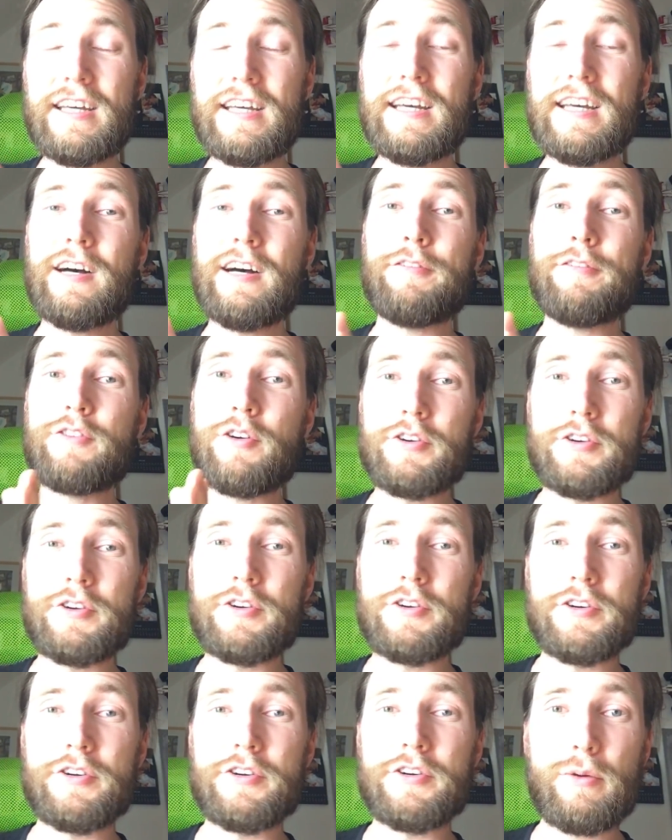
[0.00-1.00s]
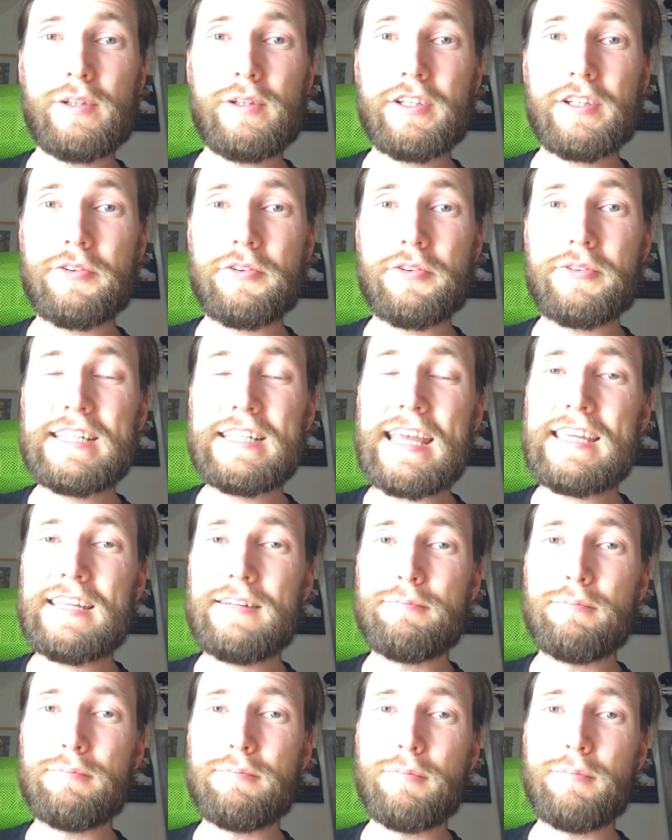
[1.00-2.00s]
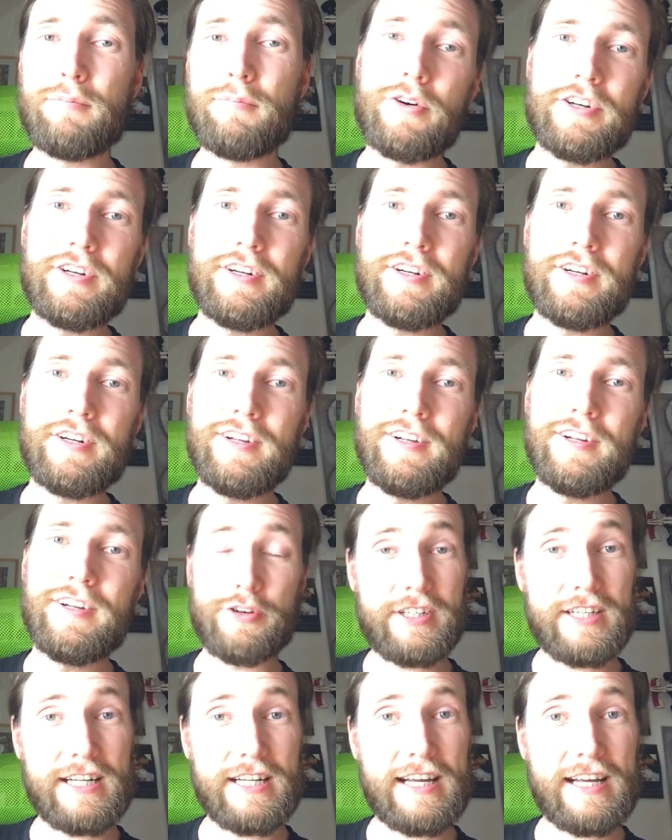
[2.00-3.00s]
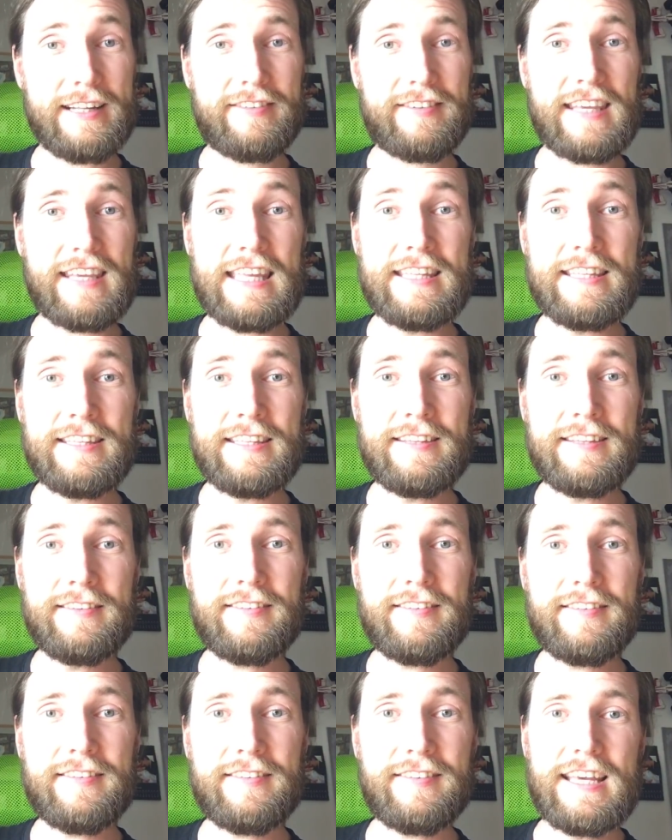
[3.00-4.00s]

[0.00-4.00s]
Of course, I will create more Fortnite skins.